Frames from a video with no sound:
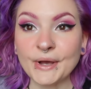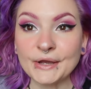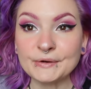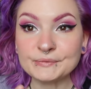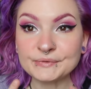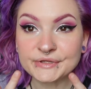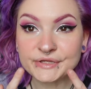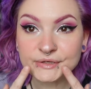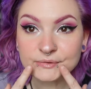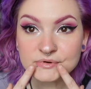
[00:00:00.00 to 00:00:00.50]
I
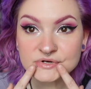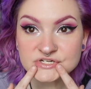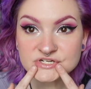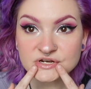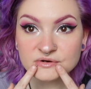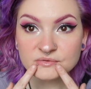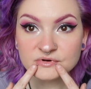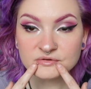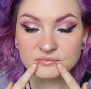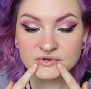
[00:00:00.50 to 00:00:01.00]
really wish
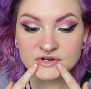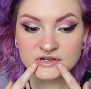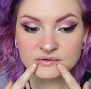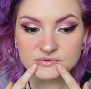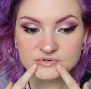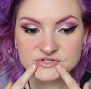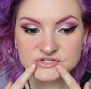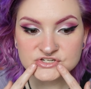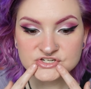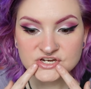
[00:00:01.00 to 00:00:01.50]
I would have been
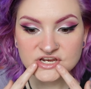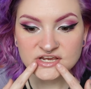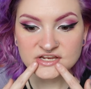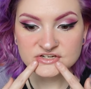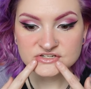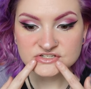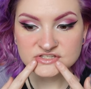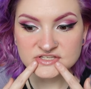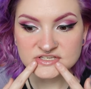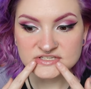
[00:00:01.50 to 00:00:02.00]
able to
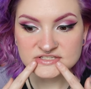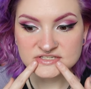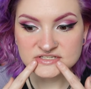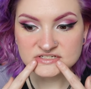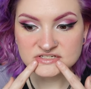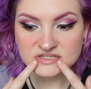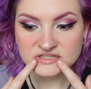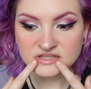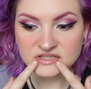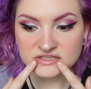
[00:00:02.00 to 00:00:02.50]
change these
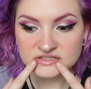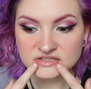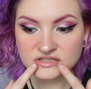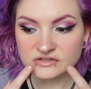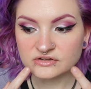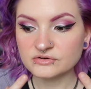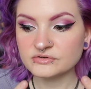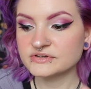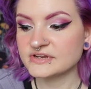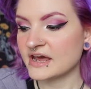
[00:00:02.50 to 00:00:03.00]
into like the
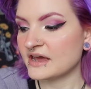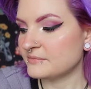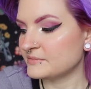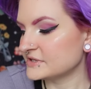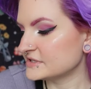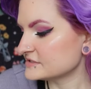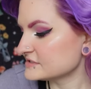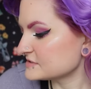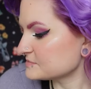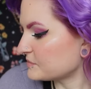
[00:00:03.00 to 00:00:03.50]
little
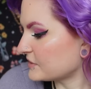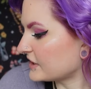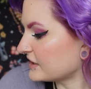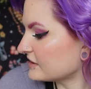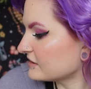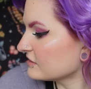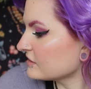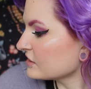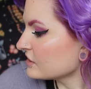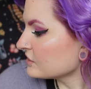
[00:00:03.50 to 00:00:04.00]
diamonds,
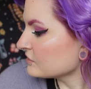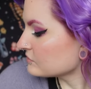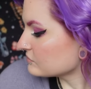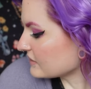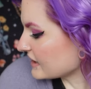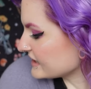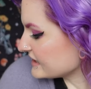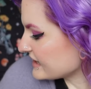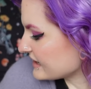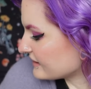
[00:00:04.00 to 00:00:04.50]
but
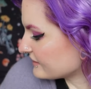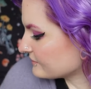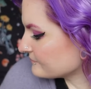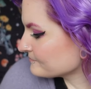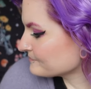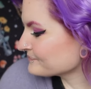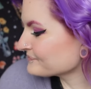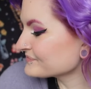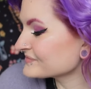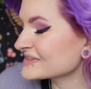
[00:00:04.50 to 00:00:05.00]
right
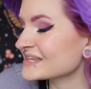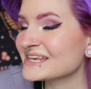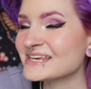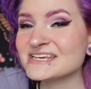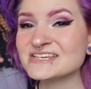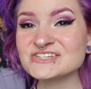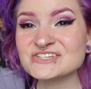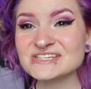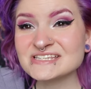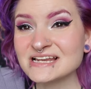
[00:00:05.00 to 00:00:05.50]
now
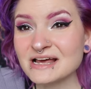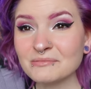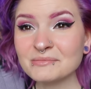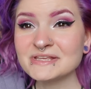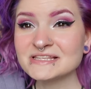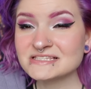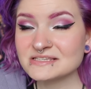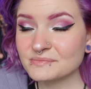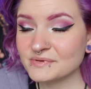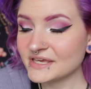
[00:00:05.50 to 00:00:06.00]
it's just not
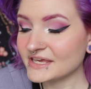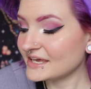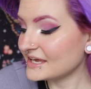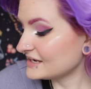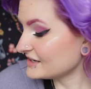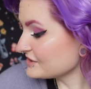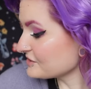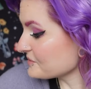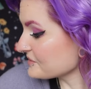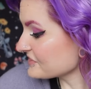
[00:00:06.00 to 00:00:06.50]
meant to be.
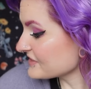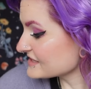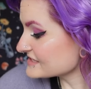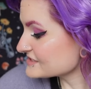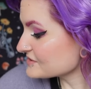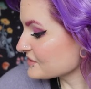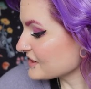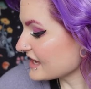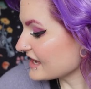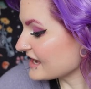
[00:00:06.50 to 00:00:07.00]
And you know what, that's
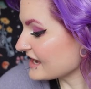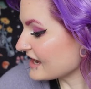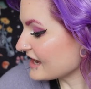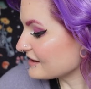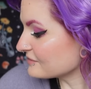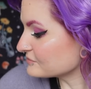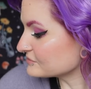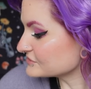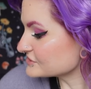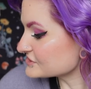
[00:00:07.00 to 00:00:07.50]
okay.
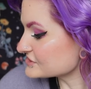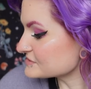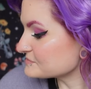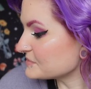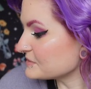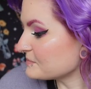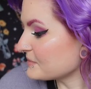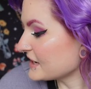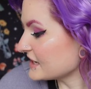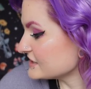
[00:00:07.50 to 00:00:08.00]
I will just
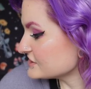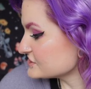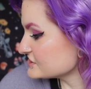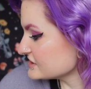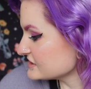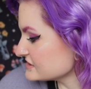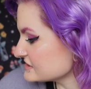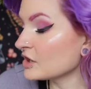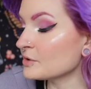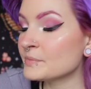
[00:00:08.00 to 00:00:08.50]
be
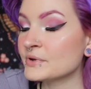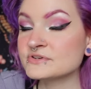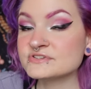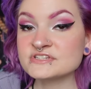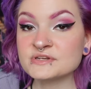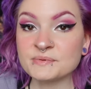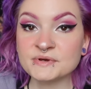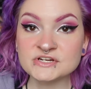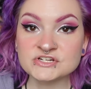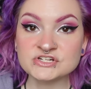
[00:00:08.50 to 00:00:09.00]
patient. And I'll post
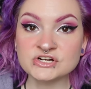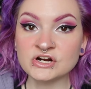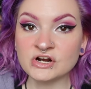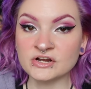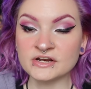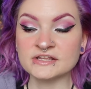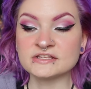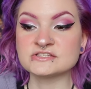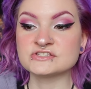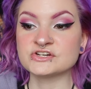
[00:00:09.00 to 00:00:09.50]
a picture
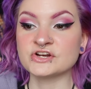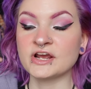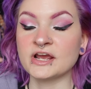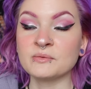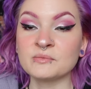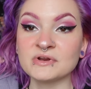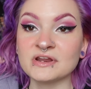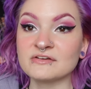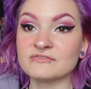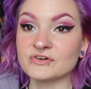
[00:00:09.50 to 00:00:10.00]
on
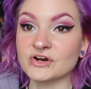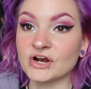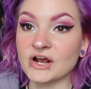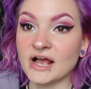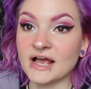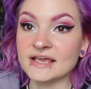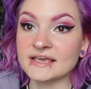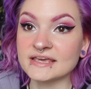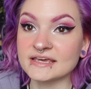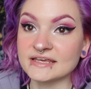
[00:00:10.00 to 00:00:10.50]
Instagram whenever
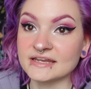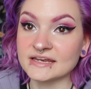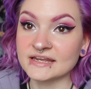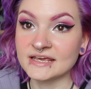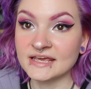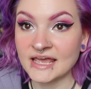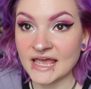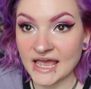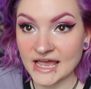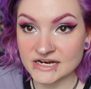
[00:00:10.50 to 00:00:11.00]
I can
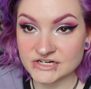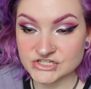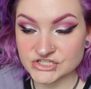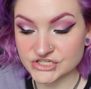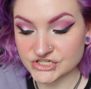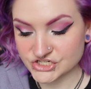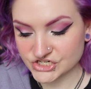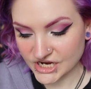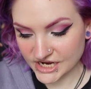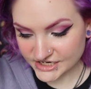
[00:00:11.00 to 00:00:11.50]

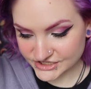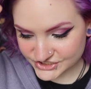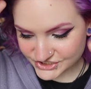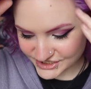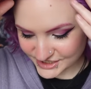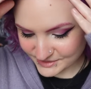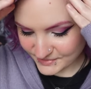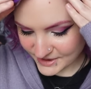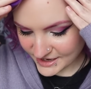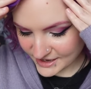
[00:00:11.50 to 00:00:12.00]
actually change
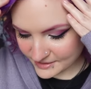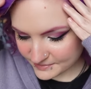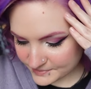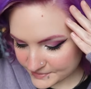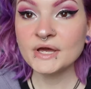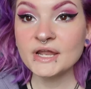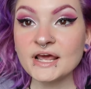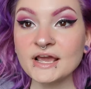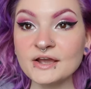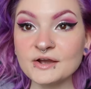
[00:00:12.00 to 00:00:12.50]
them up.
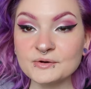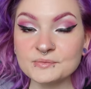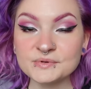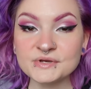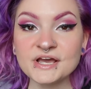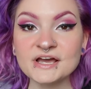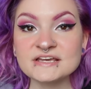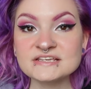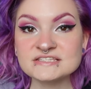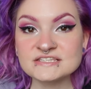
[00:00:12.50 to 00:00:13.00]
But I hope you
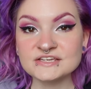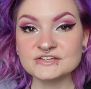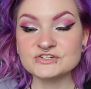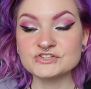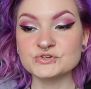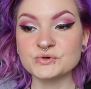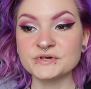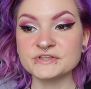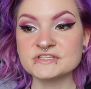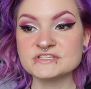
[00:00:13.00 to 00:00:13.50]
guys
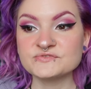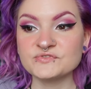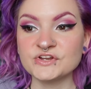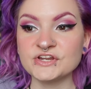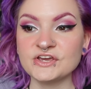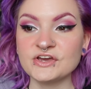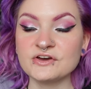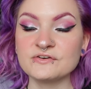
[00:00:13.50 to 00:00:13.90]
enjoyed this video.